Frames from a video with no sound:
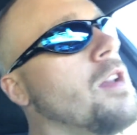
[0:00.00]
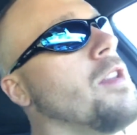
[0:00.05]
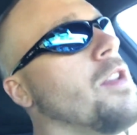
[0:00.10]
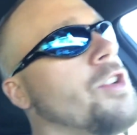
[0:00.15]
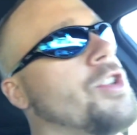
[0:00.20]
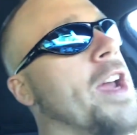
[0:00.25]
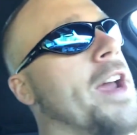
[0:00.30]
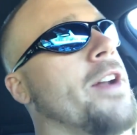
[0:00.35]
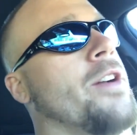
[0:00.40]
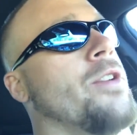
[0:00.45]
The
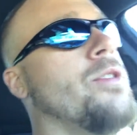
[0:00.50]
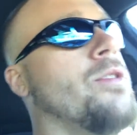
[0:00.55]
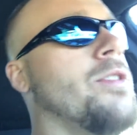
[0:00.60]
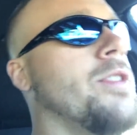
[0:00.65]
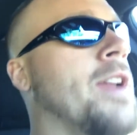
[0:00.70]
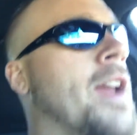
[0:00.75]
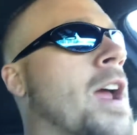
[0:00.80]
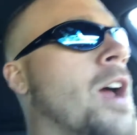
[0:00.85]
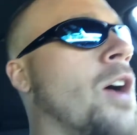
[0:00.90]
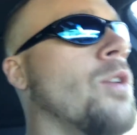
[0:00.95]

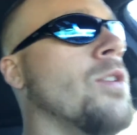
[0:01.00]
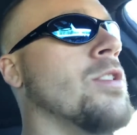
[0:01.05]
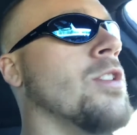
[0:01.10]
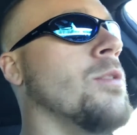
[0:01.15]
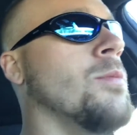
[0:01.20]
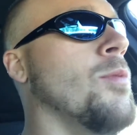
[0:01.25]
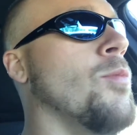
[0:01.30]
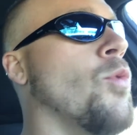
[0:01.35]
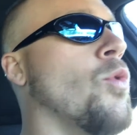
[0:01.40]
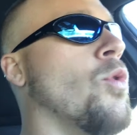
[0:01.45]
channel now is
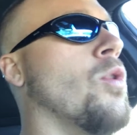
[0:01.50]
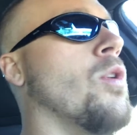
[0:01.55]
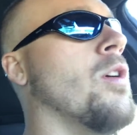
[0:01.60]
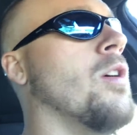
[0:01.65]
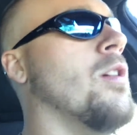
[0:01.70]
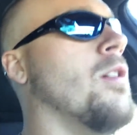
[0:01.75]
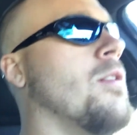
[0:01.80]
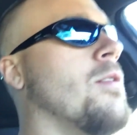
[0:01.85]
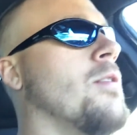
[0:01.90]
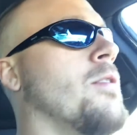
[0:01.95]
going to be
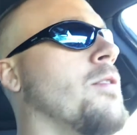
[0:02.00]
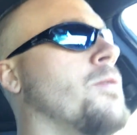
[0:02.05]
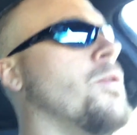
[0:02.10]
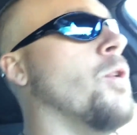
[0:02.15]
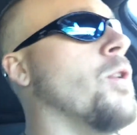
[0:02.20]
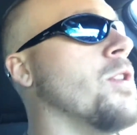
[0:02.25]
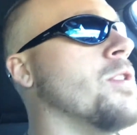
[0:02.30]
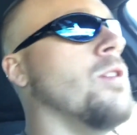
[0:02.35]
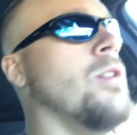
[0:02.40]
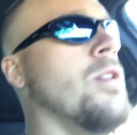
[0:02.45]
more
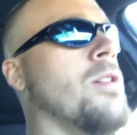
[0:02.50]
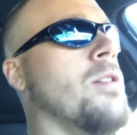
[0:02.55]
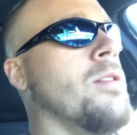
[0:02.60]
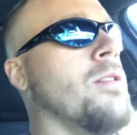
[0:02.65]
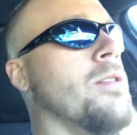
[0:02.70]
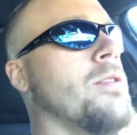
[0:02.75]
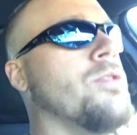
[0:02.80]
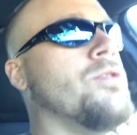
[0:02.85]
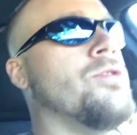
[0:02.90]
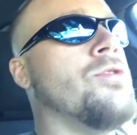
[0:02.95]
focused
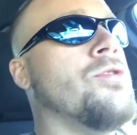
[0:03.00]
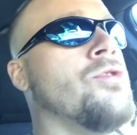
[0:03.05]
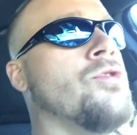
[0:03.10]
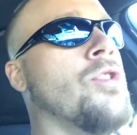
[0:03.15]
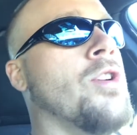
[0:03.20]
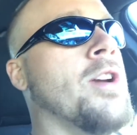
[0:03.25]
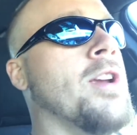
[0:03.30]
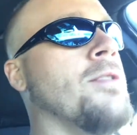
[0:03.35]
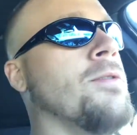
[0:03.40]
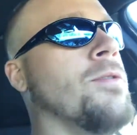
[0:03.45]
on
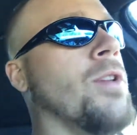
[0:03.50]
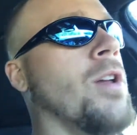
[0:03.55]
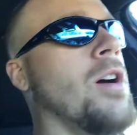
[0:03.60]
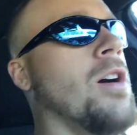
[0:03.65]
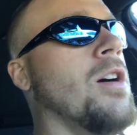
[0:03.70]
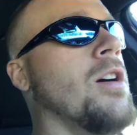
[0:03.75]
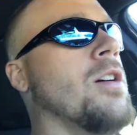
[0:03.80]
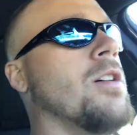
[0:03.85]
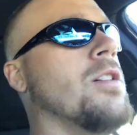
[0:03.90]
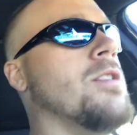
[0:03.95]
trucking
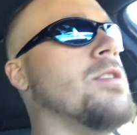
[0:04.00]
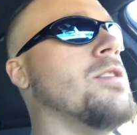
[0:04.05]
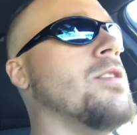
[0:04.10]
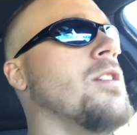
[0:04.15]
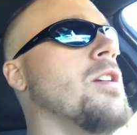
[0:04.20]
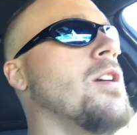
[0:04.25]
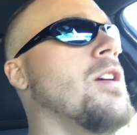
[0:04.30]
vlogs.